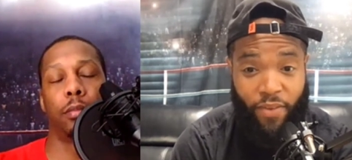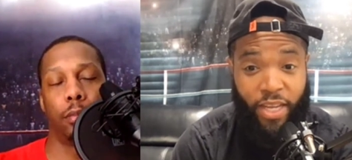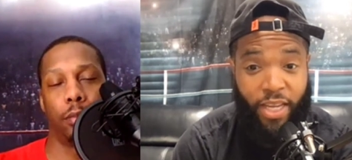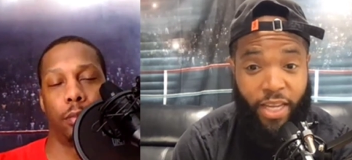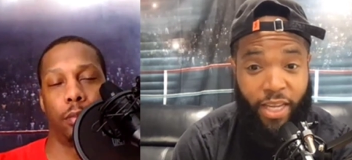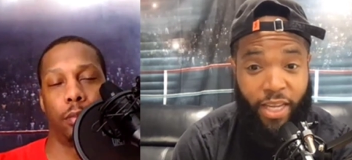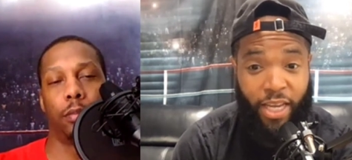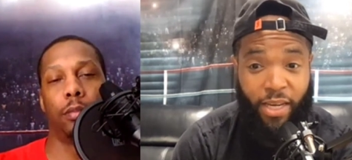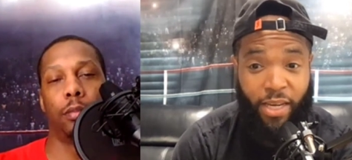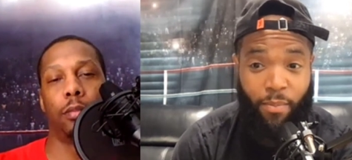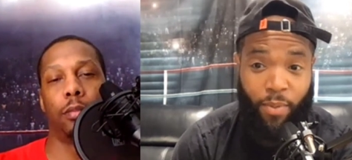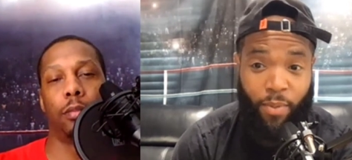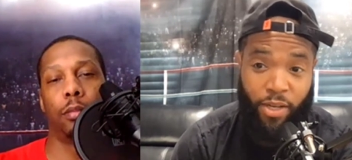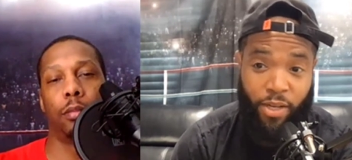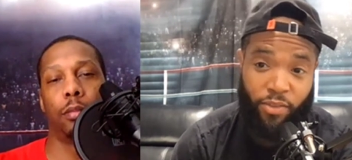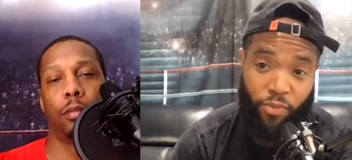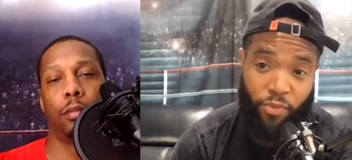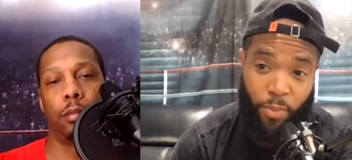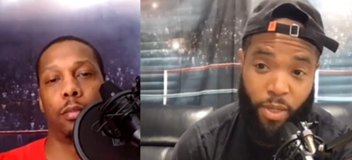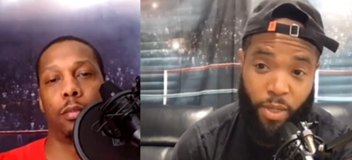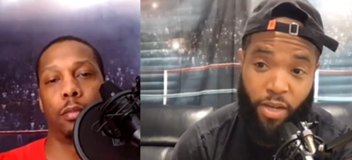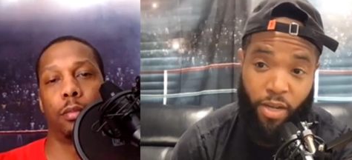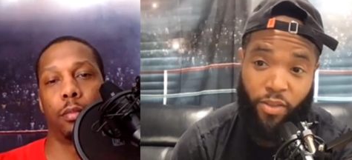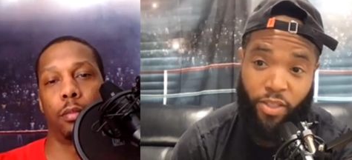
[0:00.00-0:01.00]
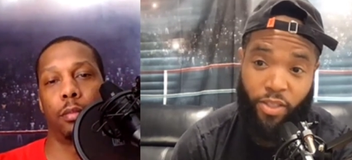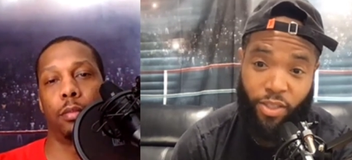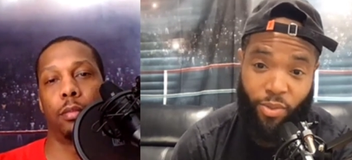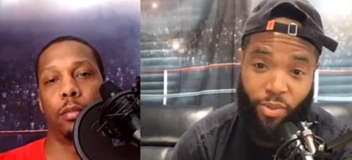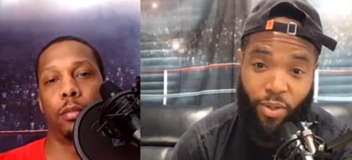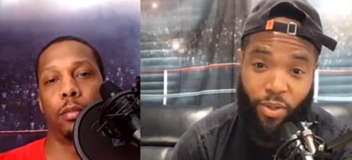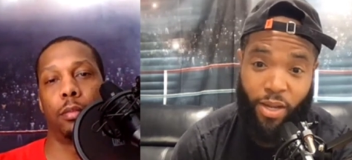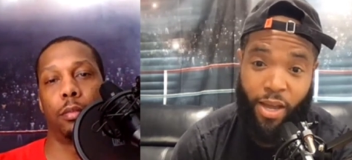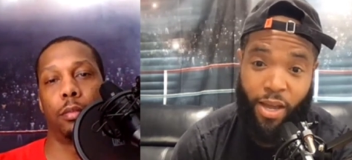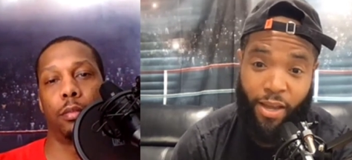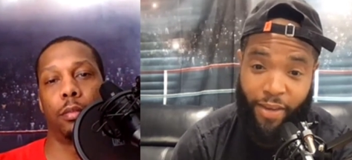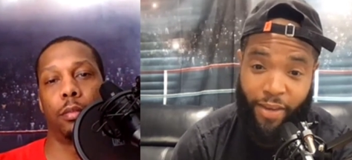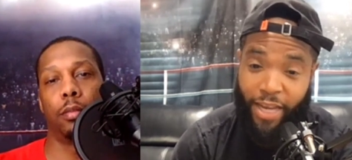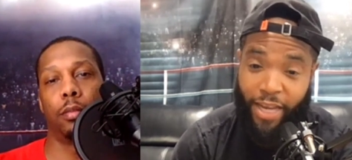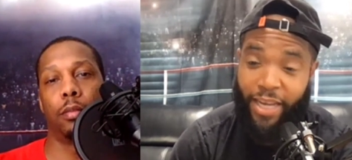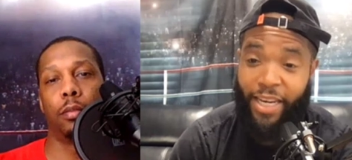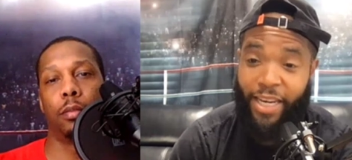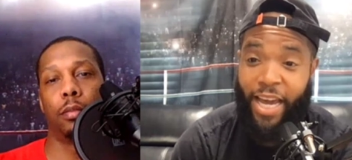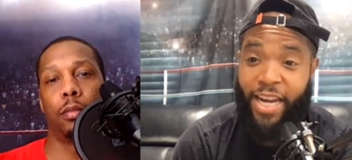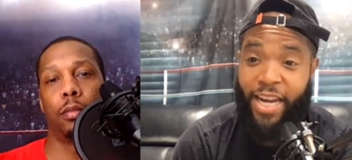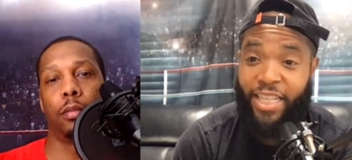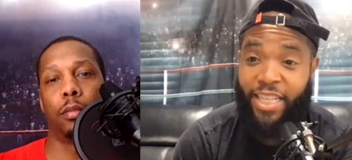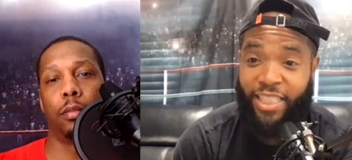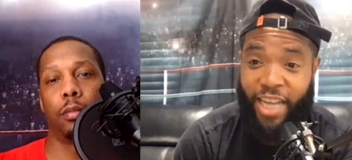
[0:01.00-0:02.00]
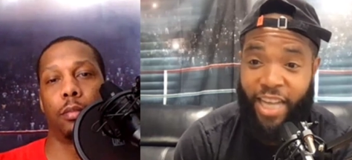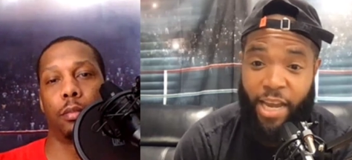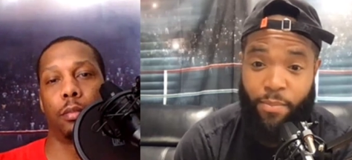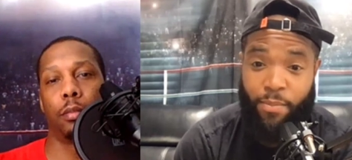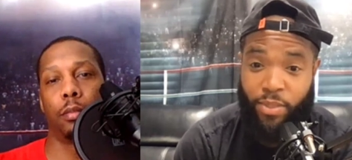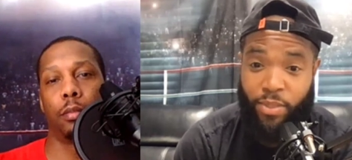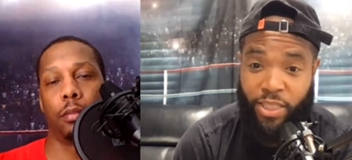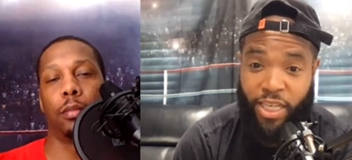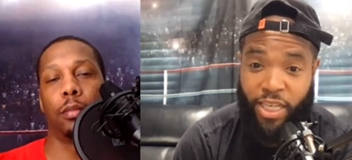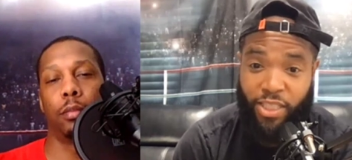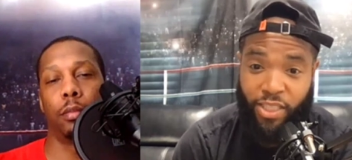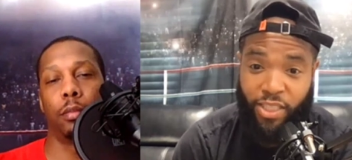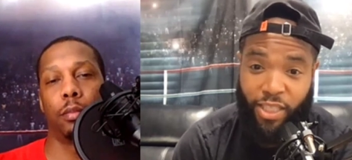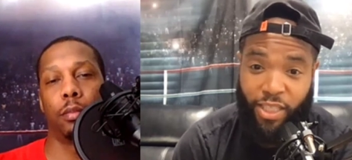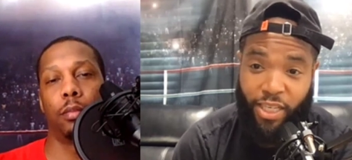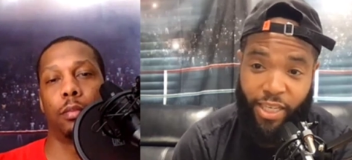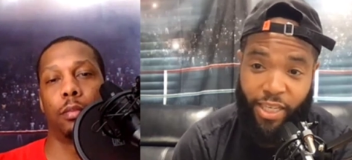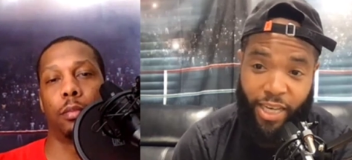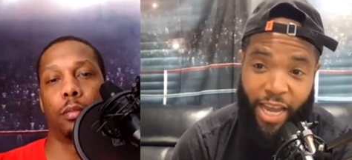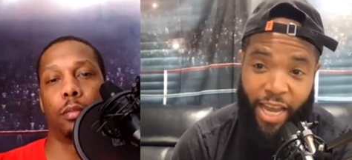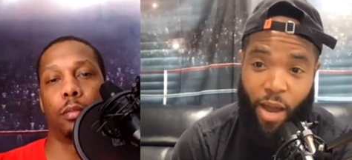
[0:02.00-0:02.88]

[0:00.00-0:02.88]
Speaker 1: If he can get the belt from the other two, they they're in the same position.